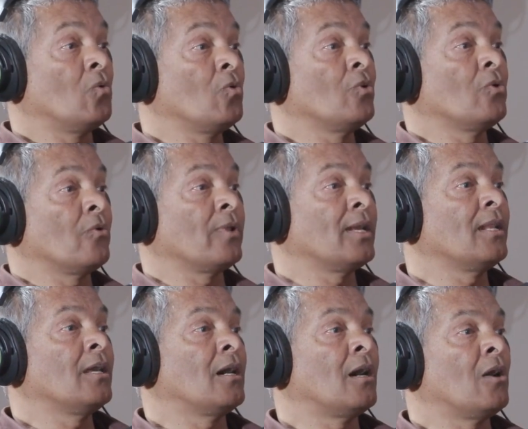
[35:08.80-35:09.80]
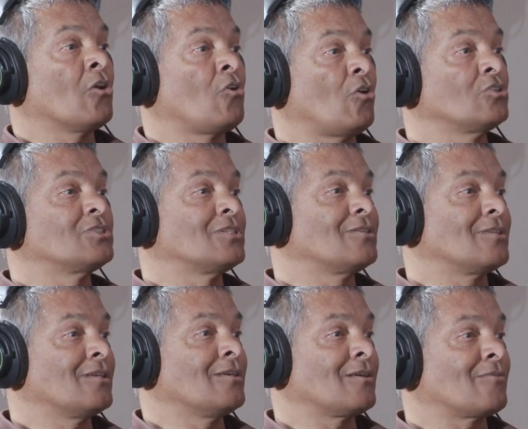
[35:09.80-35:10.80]
who you really are
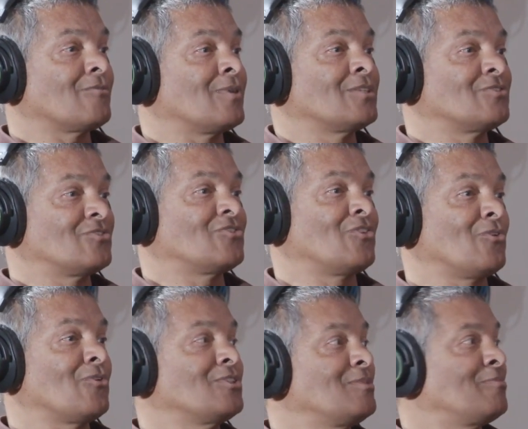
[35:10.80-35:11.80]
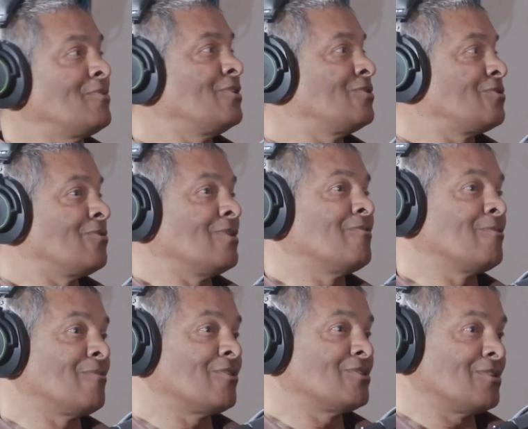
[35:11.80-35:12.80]
constantly, otherwise the security police or
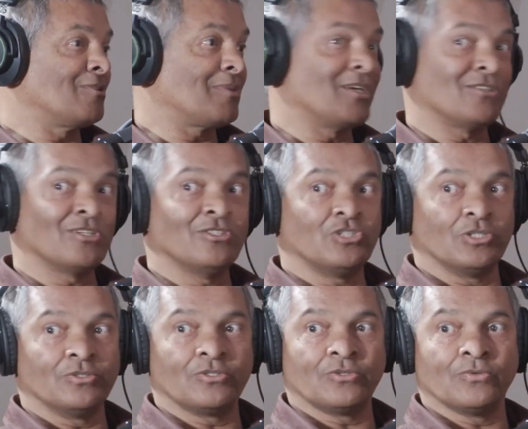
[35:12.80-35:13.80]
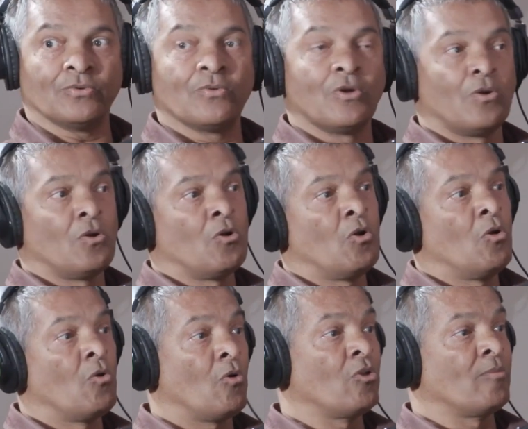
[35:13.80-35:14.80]
everybody's going to pay attention to you.
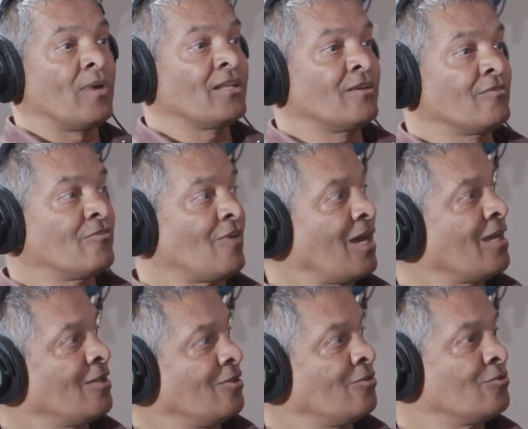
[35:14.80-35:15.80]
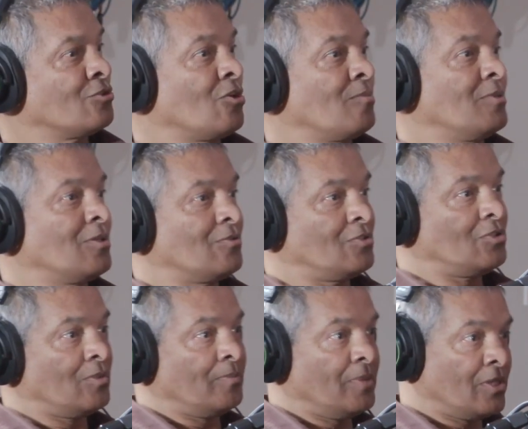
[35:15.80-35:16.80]
Or you might get fired in your job because
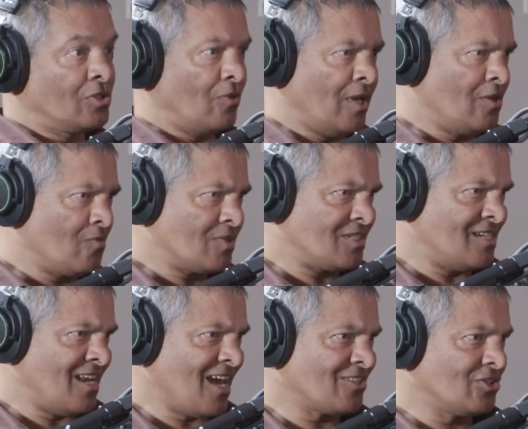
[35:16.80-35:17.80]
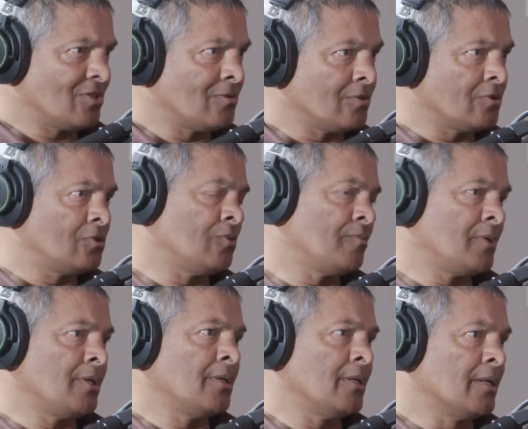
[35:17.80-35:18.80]
you appear. So it was natural to
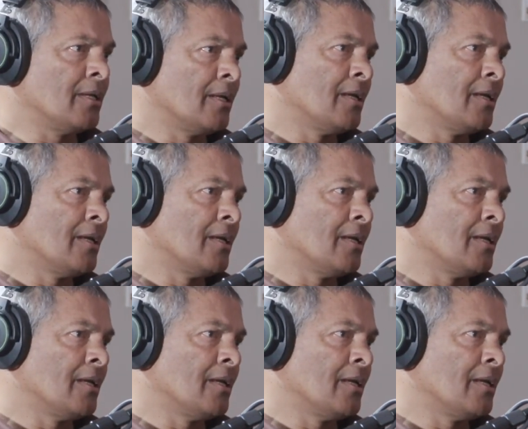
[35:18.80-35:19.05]
me